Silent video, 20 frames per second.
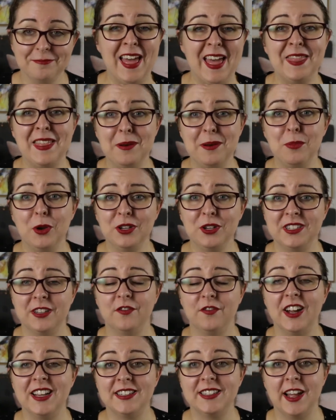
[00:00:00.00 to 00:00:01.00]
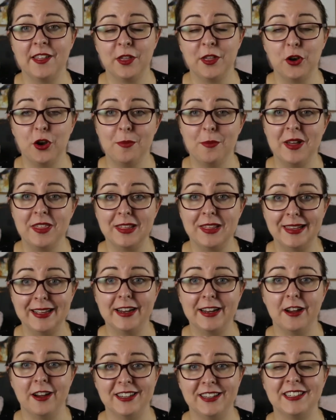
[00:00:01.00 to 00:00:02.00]
And then Mercy finds out that her mother,
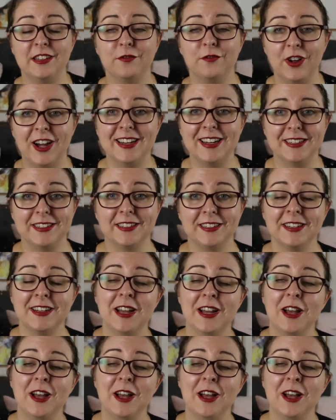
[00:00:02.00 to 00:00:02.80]
Leah, has invited